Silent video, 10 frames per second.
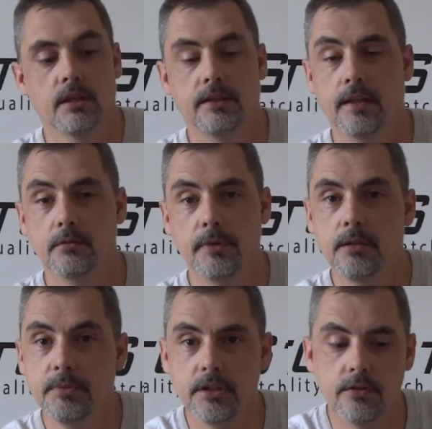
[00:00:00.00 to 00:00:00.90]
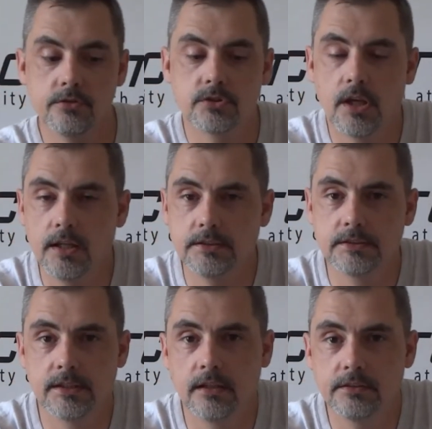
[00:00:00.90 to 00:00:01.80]
Now, there may be other
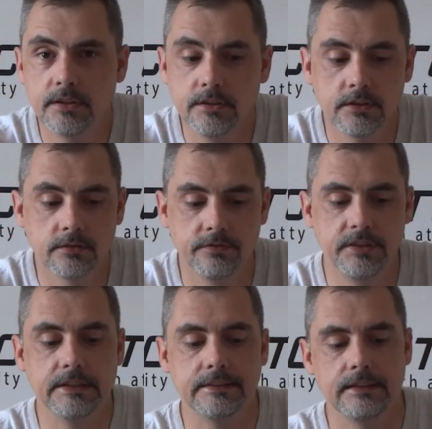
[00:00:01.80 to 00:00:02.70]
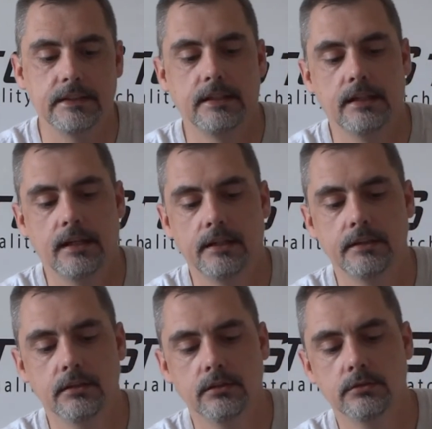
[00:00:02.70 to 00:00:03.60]
sizes out there that'll fit. I
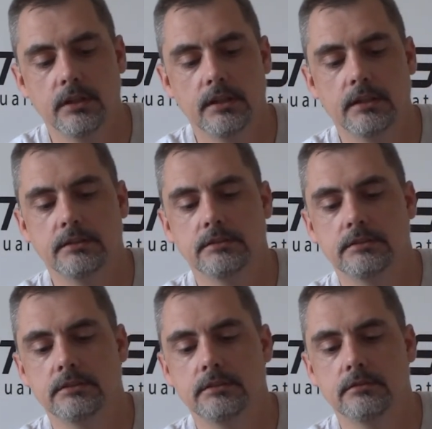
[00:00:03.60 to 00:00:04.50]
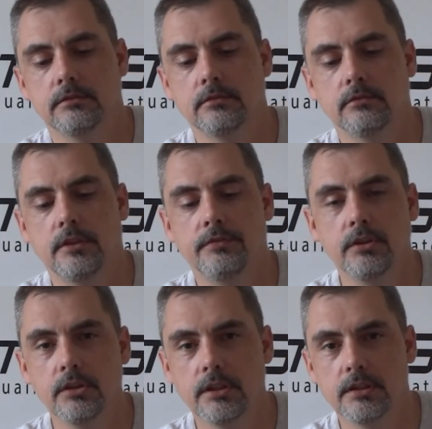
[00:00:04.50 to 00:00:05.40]
know that if you
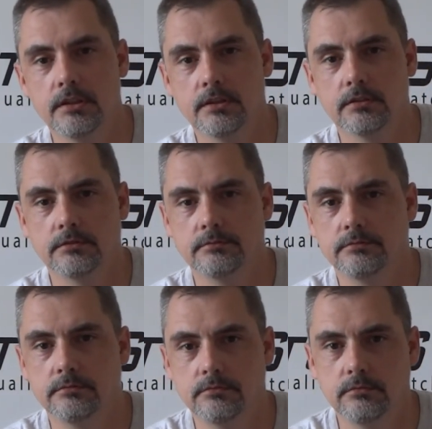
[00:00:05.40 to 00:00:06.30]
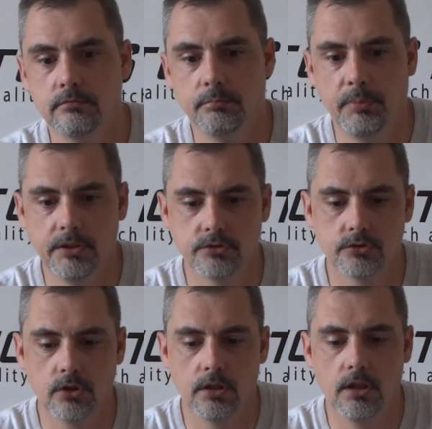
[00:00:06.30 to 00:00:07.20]
look at the pictures
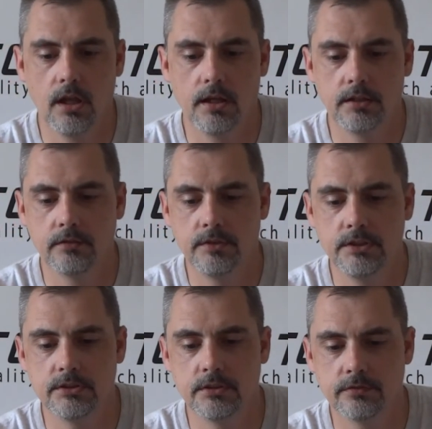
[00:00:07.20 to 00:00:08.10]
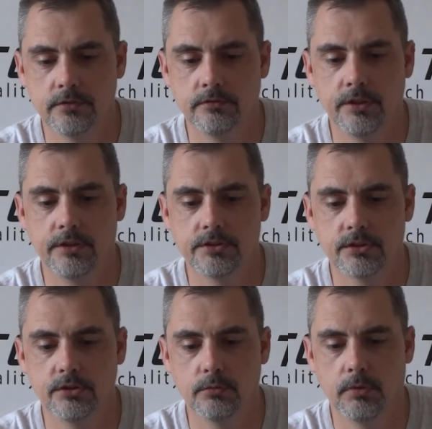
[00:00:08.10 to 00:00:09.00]
online of these different various
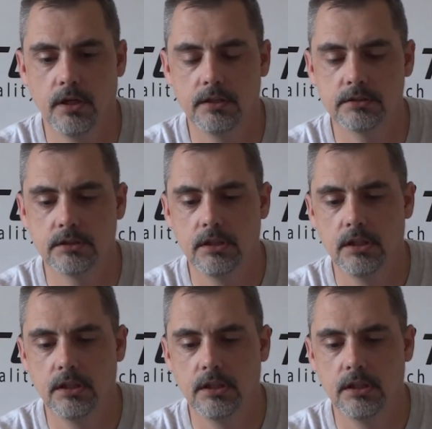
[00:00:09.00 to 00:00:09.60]
cook pots,